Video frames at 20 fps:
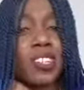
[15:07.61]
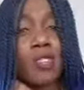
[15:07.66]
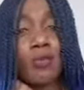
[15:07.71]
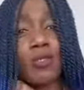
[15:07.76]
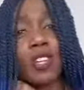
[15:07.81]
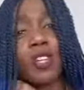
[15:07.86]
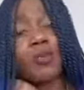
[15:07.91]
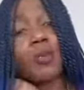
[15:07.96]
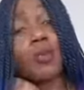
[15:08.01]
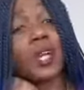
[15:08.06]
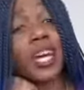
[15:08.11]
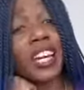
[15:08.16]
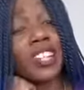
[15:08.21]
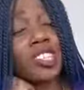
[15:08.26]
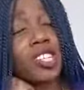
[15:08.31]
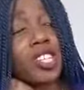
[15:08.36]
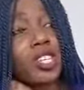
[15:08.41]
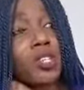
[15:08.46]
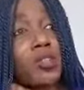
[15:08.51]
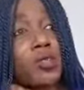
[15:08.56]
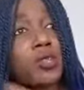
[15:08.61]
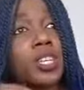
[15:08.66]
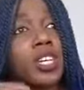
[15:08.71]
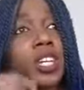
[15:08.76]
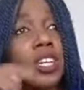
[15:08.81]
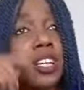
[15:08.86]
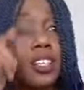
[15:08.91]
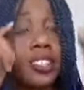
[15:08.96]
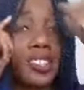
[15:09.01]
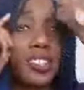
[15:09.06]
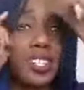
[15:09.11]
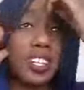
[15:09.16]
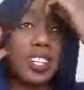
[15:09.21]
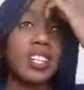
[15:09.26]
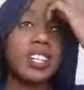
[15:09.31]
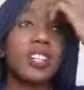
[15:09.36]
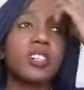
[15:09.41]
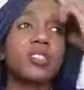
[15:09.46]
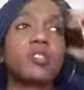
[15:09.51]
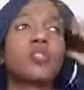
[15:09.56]
Sometimes people actually use guilt
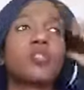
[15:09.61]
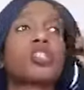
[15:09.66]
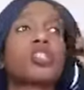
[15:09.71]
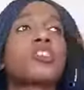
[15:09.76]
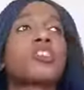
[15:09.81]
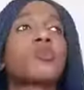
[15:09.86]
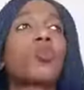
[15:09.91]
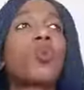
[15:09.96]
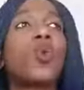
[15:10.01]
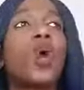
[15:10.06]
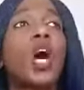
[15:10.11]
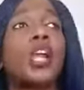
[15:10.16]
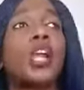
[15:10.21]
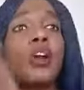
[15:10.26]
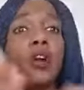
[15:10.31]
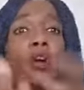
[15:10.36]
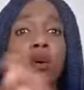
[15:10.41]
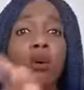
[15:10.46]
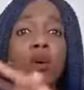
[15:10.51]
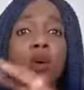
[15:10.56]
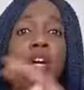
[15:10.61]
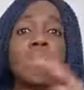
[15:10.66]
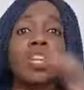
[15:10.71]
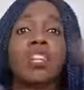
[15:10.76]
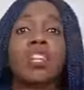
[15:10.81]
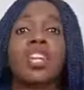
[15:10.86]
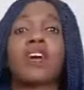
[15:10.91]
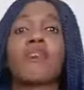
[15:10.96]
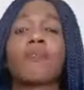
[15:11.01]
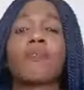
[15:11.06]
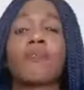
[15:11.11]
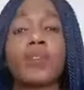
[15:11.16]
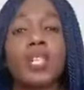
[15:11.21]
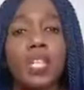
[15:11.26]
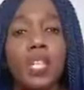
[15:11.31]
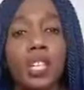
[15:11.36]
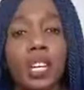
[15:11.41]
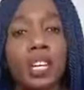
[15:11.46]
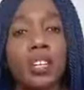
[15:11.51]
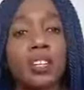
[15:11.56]
to just wallow in their
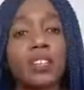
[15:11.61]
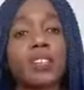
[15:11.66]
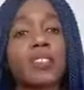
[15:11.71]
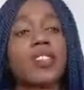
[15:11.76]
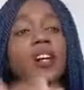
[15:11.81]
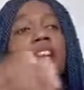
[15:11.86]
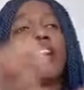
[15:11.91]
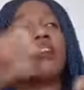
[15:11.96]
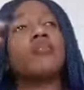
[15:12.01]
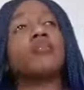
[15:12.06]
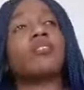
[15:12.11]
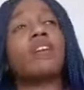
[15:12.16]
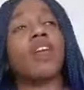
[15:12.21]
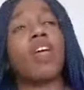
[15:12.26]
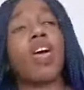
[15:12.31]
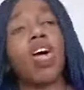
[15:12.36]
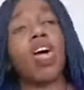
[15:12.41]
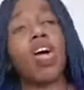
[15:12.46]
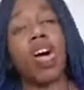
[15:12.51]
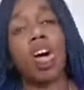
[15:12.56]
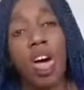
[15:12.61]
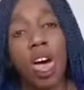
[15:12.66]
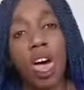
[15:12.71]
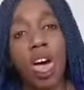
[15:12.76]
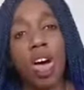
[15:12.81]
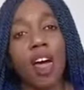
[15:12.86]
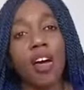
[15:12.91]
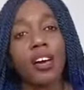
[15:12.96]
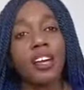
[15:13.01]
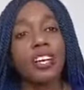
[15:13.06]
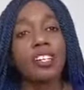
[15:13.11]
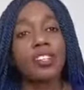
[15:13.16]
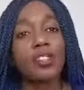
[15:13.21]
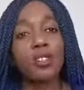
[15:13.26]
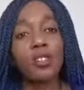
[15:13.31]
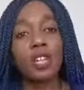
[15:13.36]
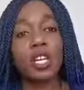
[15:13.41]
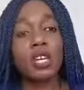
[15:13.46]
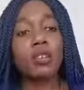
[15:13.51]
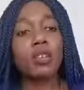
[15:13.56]
feelings of Ugh.
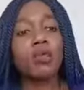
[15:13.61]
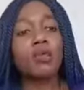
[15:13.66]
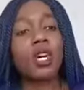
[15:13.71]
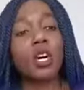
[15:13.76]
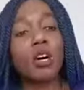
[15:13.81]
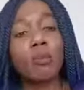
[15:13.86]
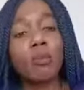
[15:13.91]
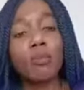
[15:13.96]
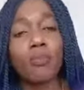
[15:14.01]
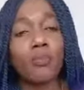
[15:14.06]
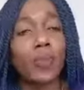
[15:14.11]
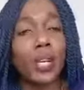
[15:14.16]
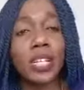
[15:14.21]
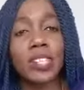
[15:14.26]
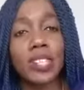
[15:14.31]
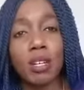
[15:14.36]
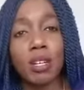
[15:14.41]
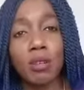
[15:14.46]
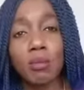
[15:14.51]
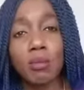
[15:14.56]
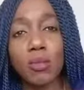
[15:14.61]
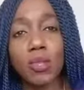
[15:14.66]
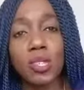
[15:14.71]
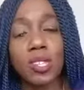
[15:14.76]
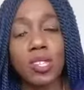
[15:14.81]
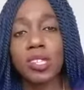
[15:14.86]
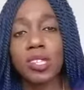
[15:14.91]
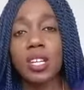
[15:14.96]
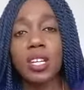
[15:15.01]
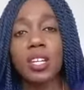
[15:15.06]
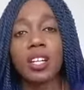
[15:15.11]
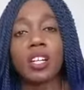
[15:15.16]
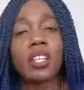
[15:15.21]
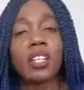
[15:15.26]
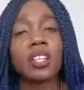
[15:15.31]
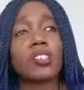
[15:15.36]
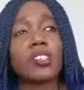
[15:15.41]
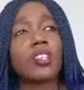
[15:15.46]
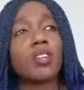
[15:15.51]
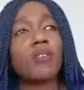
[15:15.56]
so then they become victims still
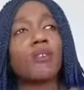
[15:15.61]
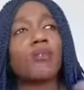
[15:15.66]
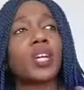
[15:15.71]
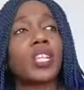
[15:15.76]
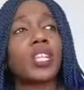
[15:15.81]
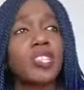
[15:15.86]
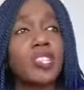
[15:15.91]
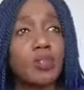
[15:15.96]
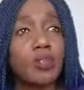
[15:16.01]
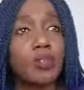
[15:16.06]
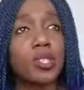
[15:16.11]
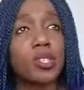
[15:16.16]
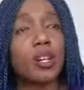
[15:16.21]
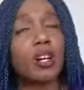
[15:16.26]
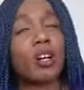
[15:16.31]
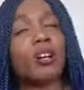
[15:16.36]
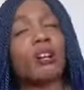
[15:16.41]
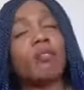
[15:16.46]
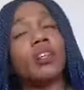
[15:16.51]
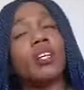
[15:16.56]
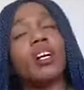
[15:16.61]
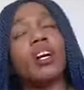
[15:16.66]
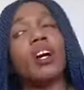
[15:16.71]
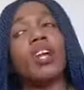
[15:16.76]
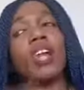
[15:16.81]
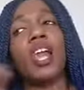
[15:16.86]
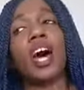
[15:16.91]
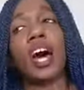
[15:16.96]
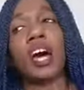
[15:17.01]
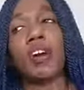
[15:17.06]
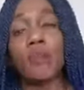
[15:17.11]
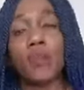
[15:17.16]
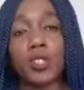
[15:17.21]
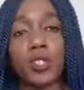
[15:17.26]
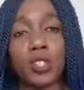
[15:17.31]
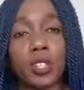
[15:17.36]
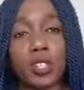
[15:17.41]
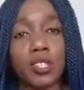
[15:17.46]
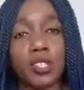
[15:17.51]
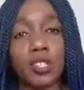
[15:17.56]
they're still victims of oh life is
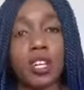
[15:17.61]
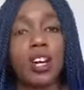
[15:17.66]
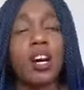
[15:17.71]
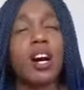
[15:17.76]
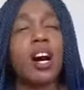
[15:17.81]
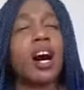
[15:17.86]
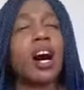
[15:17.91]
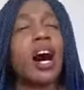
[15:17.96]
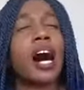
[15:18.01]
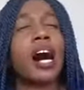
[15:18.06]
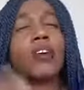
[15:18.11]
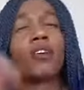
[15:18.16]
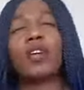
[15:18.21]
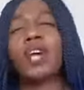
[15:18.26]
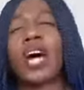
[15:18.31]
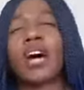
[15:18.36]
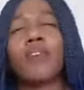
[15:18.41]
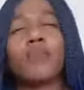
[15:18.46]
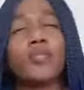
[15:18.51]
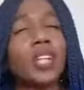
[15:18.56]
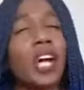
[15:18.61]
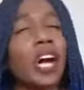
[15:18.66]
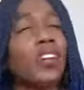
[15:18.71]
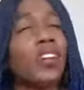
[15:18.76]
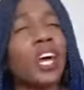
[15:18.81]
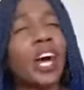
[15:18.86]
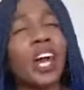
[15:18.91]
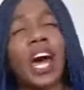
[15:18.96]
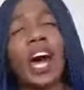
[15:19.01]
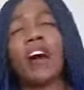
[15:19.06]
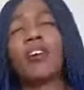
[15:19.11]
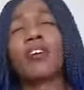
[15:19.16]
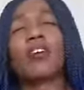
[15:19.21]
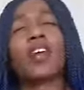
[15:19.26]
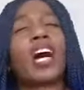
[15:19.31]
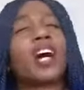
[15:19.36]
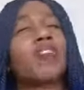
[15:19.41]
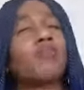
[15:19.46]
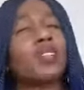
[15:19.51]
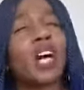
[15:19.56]
just how could i have done that how could
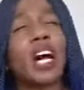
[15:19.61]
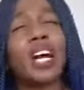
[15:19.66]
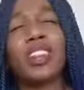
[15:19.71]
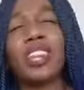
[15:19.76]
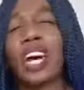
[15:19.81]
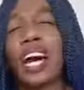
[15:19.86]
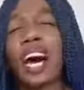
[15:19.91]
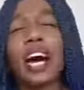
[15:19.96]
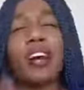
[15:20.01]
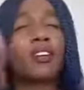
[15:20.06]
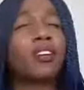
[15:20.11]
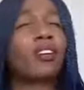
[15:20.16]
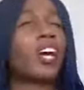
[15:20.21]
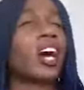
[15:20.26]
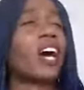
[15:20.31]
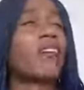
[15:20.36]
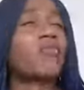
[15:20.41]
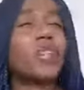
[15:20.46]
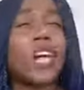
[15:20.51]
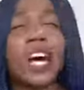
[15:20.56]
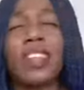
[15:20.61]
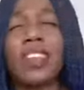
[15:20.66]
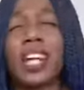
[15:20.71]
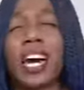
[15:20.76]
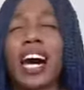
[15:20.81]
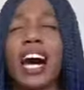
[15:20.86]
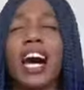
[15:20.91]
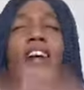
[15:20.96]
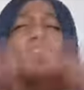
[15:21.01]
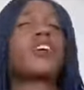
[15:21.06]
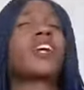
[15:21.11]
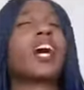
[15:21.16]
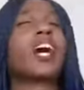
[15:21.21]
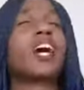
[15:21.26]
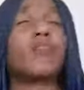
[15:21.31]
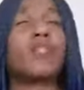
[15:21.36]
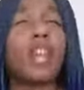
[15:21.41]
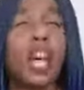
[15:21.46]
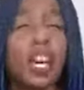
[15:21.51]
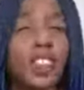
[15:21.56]
i have done that how could i have done that how could i
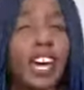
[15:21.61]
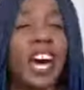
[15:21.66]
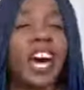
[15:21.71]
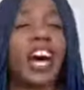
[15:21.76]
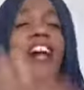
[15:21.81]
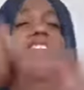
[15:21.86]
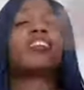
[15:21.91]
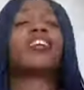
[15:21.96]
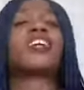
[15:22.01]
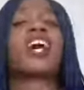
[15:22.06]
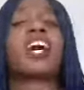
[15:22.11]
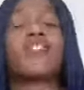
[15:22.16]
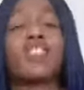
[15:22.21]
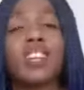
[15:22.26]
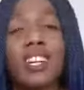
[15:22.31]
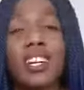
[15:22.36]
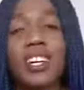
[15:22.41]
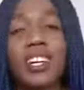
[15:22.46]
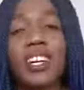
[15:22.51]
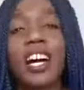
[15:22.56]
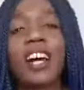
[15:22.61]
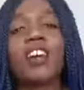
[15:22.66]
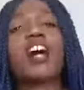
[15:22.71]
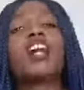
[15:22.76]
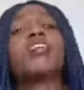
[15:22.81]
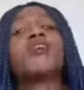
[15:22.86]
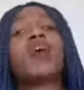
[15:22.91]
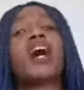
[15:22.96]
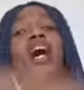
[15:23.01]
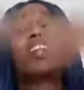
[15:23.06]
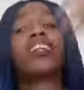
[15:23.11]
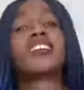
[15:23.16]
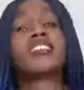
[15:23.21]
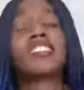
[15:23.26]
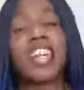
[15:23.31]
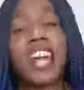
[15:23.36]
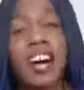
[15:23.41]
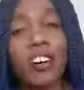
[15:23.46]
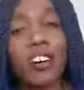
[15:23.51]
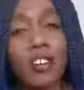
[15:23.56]
have done that how could i and all the while they
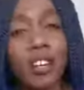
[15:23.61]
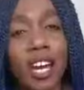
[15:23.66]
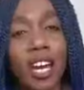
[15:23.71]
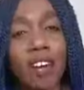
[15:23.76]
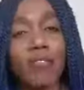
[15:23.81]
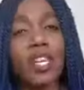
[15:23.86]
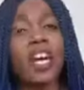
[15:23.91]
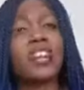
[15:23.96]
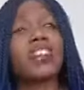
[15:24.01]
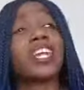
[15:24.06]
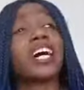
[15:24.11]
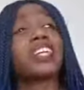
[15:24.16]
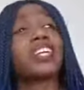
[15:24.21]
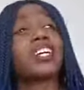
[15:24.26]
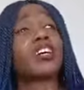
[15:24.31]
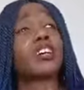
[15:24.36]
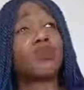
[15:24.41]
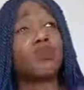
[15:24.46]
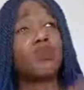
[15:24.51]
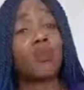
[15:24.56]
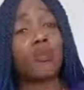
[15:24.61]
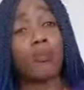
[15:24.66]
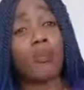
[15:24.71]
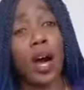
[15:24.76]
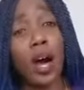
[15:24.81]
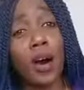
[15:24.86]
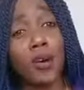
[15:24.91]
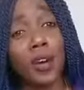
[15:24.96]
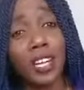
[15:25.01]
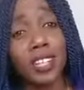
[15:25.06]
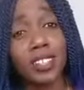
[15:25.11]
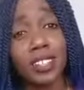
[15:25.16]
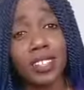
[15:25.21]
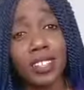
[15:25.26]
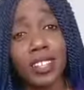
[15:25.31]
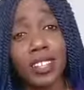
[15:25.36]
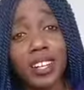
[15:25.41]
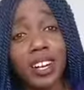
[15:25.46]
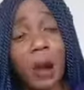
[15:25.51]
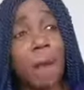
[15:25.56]
say how could i have done that they could have moved forward
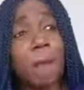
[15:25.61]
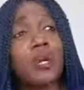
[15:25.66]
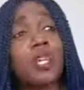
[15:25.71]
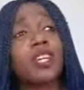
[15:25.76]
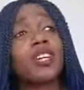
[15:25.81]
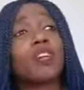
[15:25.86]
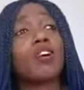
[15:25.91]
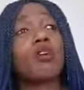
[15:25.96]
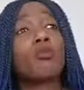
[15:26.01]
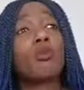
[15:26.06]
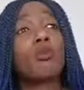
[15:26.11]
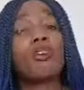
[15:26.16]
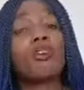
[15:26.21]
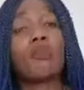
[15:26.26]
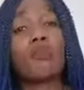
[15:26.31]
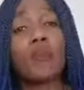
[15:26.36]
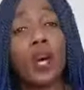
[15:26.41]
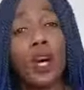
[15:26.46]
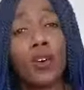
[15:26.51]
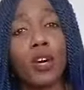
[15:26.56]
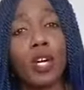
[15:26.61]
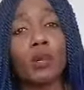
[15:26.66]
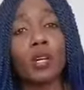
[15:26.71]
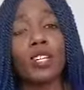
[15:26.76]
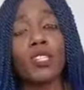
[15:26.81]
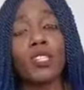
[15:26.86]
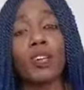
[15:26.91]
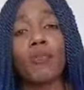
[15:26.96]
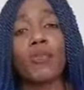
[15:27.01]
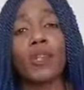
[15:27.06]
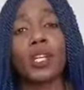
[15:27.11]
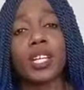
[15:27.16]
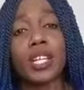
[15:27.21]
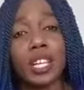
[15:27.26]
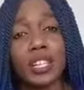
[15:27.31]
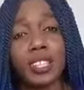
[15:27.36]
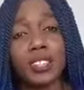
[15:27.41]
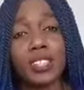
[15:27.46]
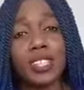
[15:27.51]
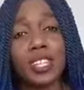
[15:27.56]
but they're not moving forward because they're feeling
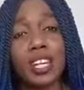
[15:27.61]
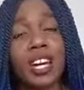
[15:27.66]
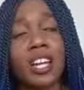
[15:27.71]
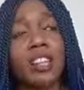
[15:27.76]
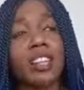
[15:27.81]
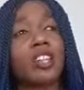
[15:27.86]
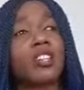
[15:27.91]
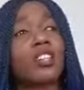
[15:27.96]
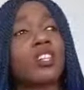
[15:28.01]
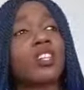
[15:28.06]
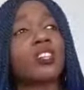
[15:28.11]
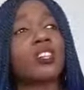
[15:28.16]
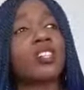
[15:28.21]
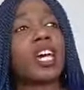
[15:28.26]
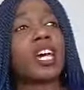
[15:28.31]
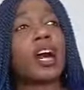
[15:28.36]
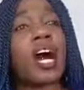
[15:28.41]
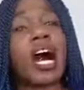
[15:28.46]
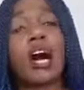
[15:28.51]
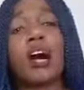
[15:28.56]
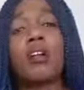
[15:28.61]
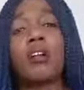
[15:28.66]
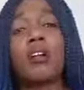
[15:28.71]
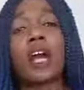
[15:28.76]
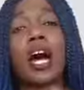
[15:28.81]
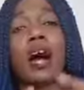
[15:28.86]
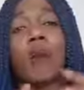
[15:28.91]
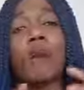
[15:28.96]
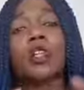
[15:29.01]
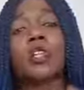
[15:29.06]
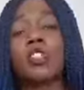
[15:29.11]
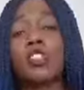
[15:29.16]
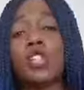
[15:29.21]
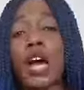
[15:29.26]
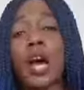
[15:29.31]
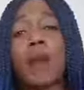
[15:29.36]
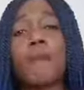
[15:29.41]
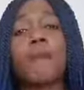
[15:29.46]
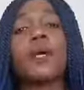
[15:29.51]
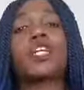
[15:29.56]
guilty and then, it's like how how much
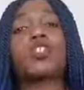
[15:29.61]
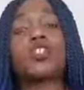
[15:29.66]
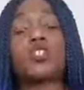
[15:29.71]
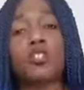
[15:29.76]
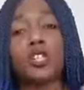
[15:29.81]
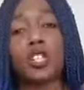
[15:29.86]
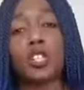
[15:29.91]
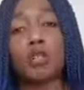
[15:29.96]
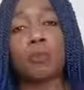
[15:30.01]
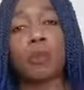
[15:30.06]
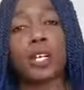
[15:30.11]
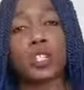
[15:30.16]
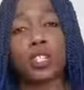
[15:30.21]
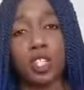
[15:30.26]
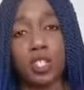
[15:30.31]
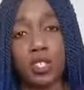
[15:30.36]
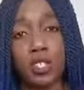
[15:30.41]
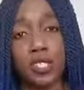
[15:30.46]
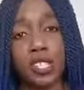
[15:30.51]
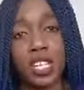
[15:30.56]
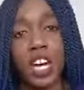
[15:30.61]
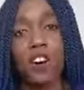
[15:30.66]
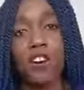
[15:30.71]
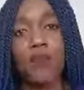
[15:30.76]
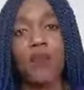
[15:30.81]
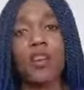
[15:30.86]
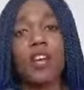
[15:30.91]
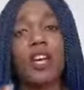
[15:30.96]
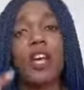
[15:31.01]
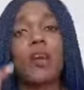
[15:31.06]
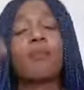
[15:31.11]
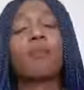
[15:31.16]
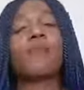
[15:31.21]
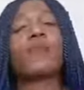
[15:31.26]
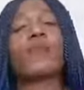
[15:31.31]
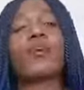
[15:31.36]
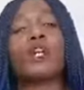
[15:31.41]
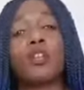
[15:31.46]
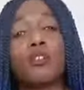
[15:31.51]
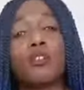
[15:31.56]
how much do you need to punish yourself
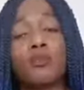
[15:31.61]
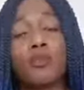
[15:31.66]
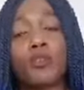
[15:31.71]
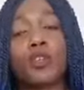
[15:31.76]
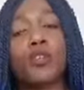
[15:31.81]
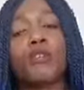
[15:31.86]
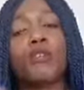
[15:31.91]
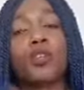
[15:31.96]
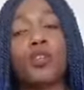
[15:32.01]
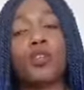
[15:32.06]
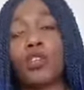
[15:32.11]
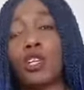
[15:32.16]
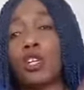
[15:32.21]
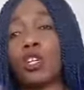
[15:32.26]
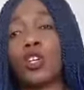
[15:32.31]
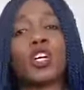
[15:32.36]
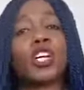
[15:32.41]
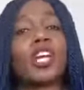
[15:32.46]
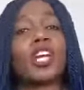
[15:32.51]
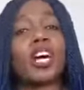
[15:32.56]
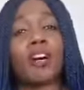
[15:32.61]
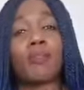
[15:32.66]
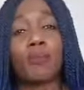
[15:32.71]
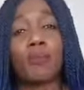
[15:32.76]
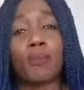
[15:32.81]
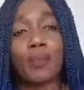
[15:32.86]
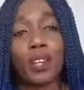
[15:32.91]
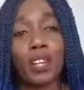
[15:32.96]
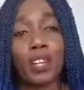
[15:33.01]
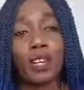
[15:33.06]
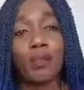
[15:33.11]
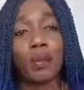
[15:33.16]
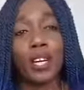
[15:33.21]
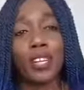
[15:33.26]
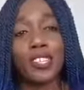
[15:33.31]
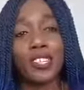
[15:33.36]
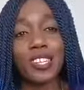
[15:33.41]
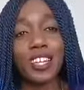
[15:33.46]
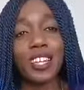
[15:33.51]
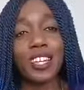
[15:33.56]
before you've you've you're, you're enough
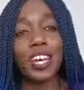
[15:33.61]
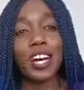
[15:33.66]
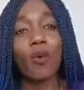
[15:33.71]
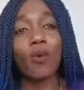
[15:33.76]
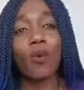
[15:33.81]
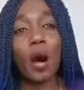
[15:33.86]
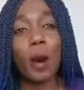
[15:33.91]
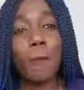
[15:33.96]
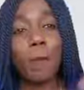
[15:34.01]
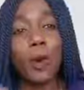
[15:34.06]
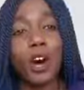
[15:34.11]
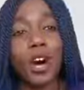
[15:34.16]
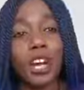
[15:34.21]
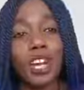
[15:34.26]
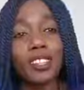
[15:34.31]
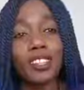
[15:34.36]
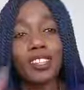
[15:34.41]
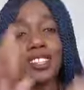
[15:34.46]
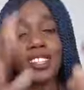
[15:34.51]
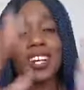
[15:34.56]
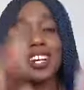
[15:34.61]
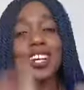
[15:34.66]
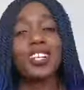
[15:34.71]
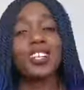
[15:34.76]
basically. At what point?